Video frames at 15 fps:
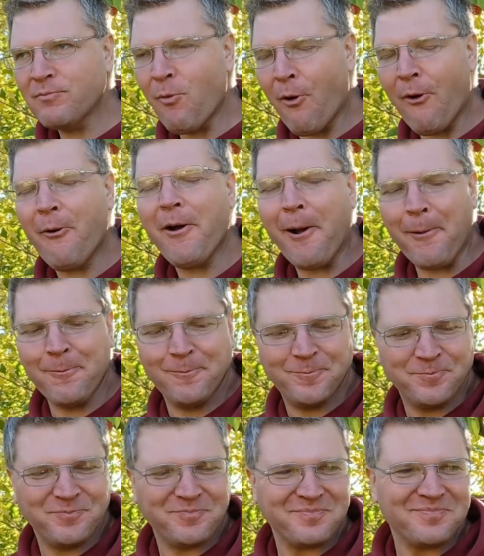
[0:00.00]
Oh yeah.
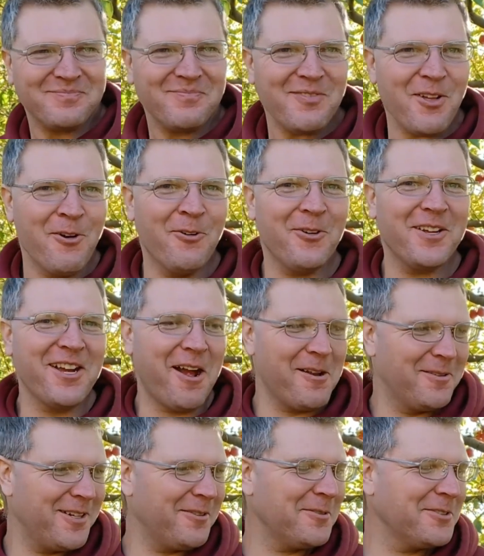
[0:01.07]
Oh yeah,
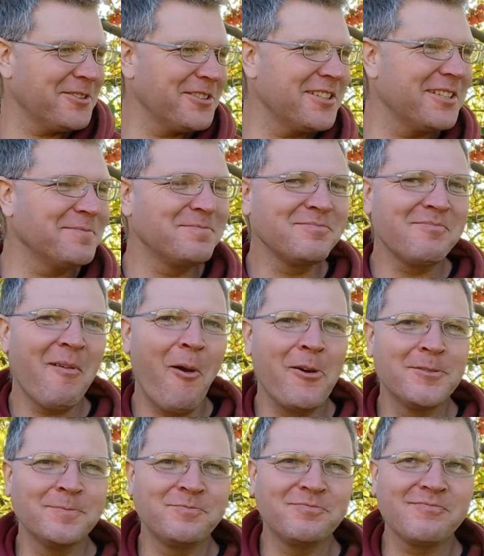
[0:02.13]
that one's
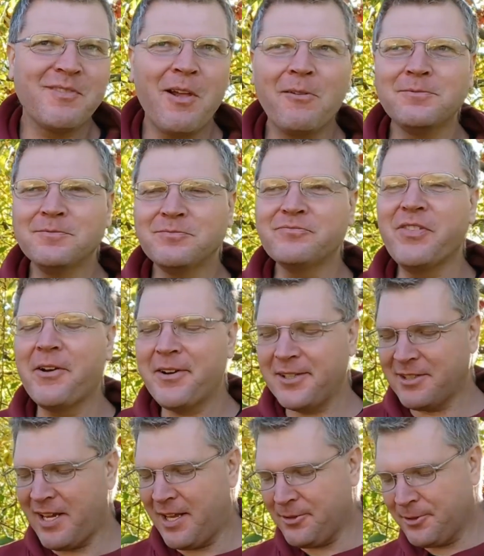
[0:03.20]
very
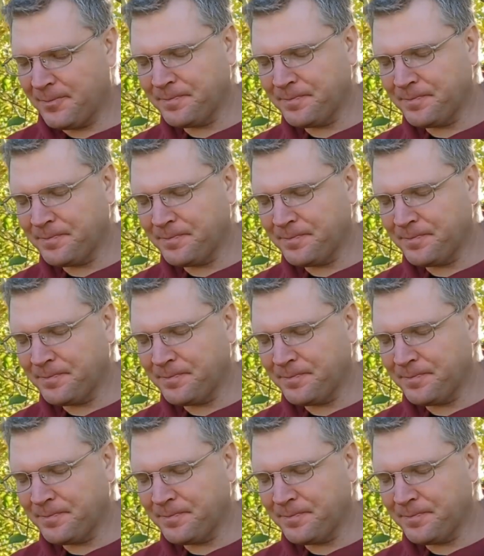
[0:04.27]
intense.